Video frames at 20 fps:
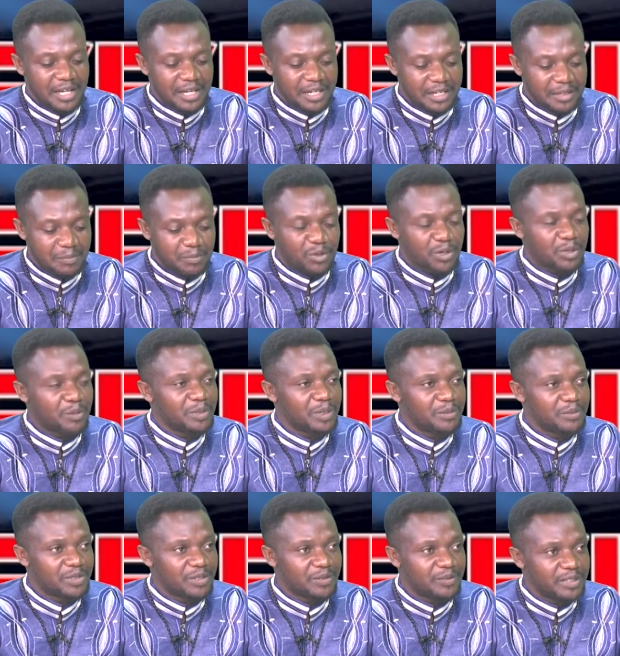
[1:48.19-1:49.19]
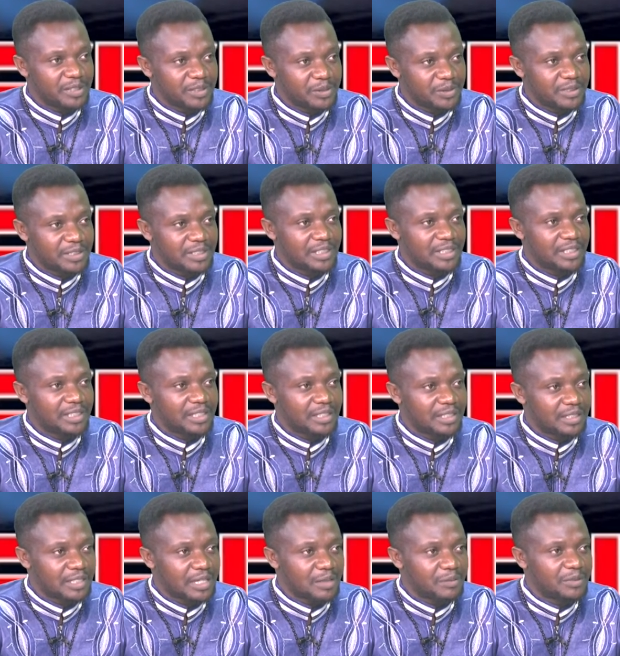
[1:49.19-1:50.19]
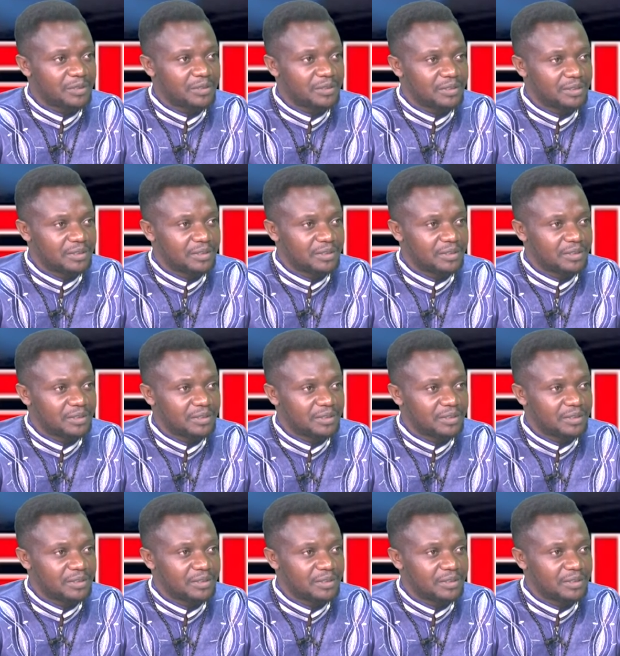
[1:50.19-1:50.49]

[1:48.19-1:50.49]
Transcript: the problems of the youth in the Cameroon.